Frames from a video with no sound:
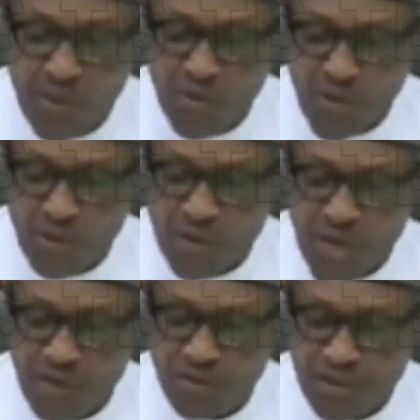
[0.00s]

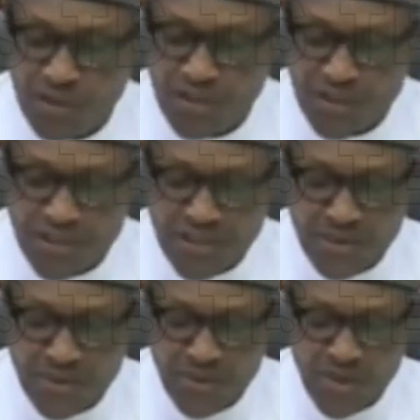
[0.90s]
well-thought-out
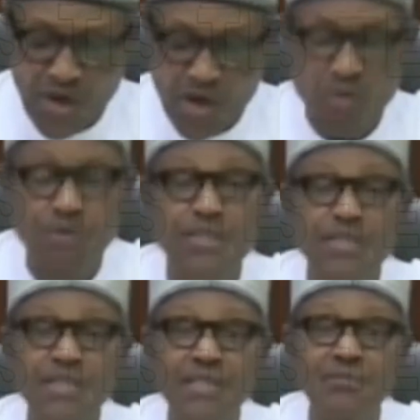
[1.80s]
initiatives of
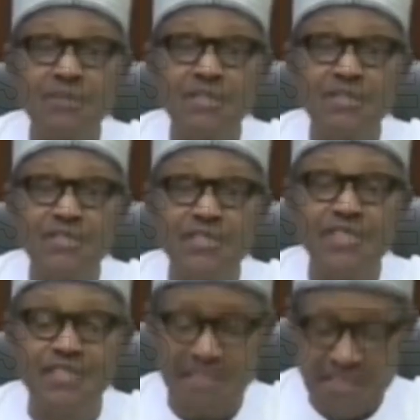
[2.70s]
this
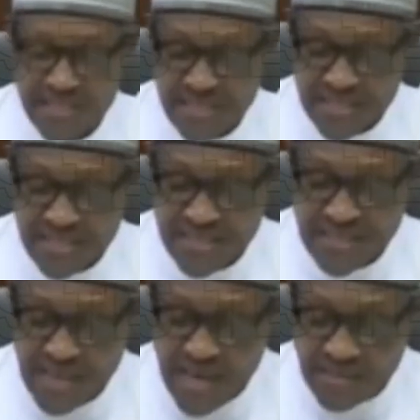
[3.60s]
administration
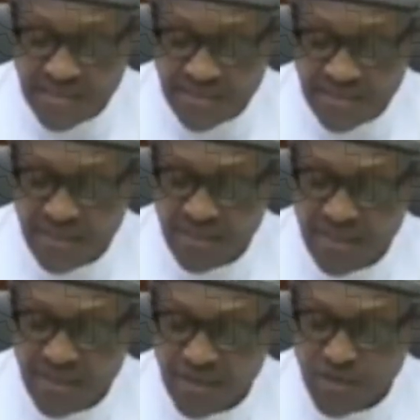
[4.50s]
designed
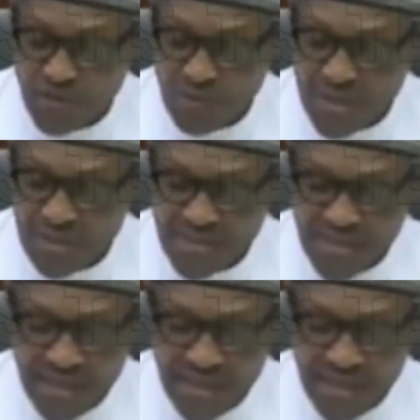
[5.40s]
to make